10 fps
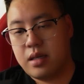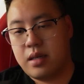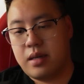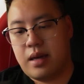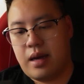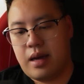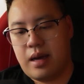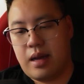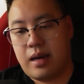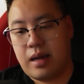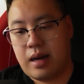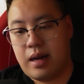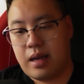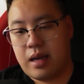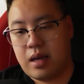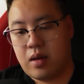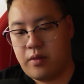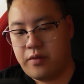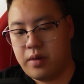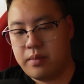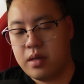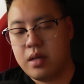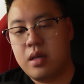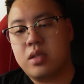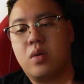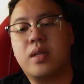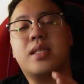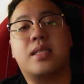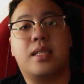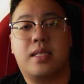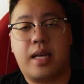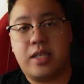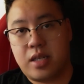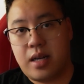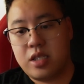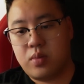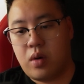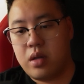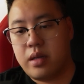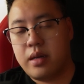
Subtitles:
and click confirm. So this is decentralized wallet.